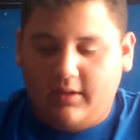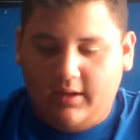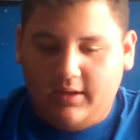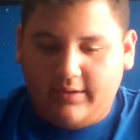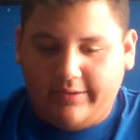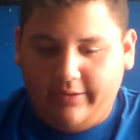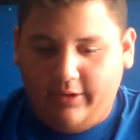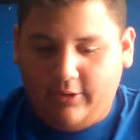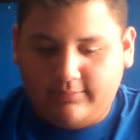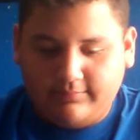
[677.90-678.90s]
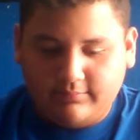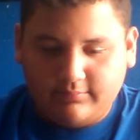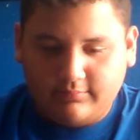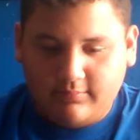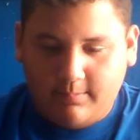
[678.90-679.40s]
and so
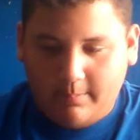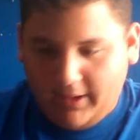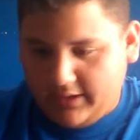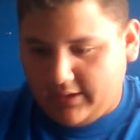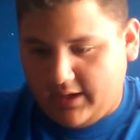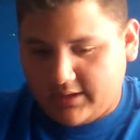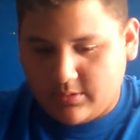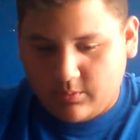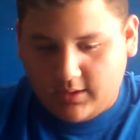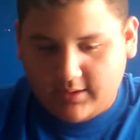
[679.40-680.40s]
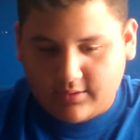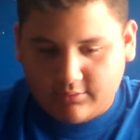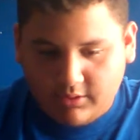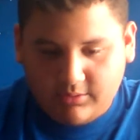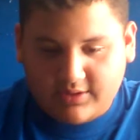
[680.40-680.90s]
mainly I just want to
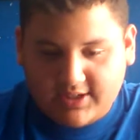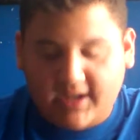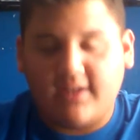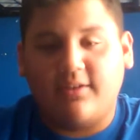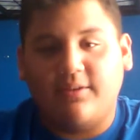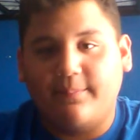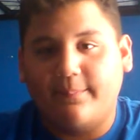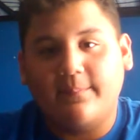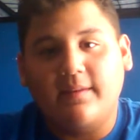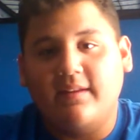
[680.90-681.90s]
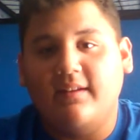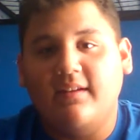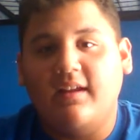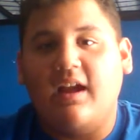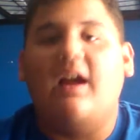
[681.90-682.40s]
grow the channel.
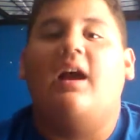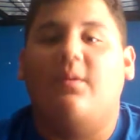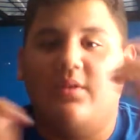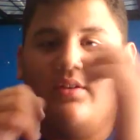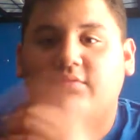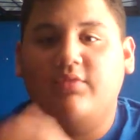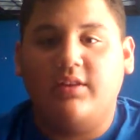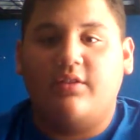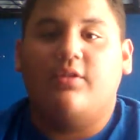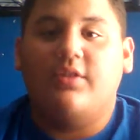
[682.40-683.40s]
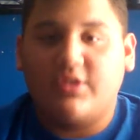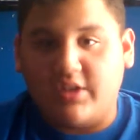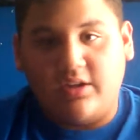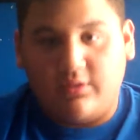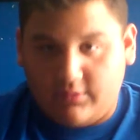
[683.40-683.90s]
I want to really grow this
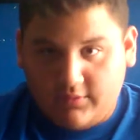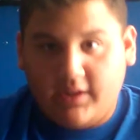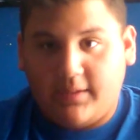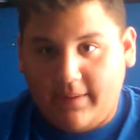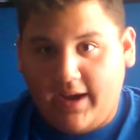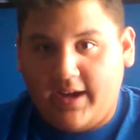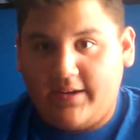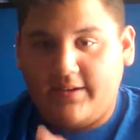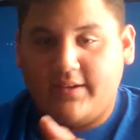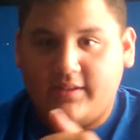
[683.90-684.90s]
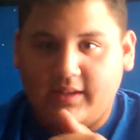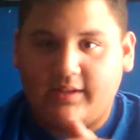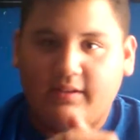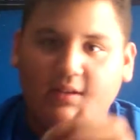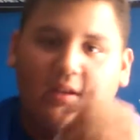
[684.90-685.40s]
channel really bad.
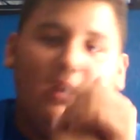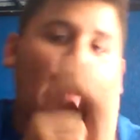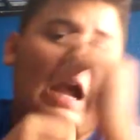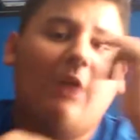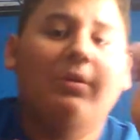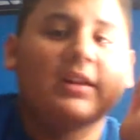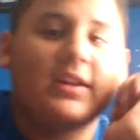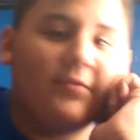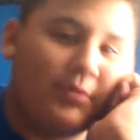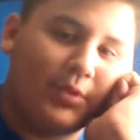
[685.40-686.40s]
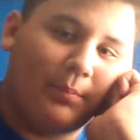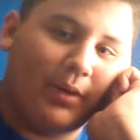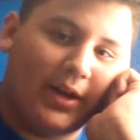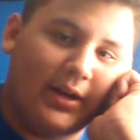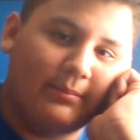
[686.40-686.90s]
Like I want to get from the
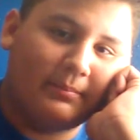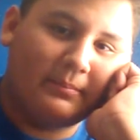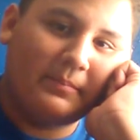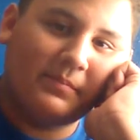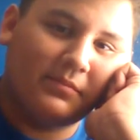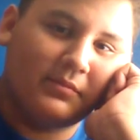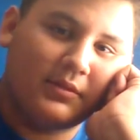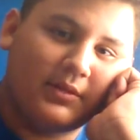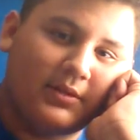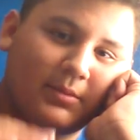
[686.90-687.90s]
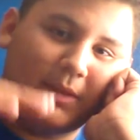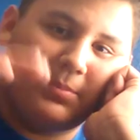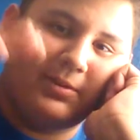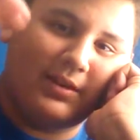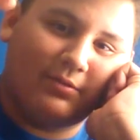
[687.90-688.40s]
bottom, so
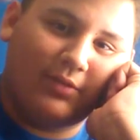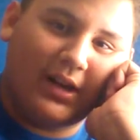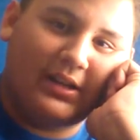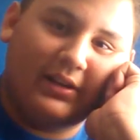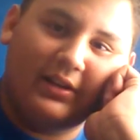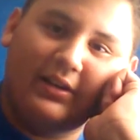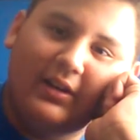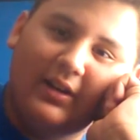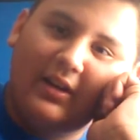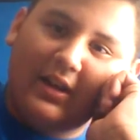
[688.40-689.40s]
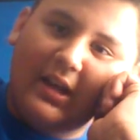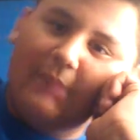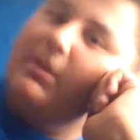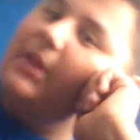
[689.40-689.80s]
maybe like right here, and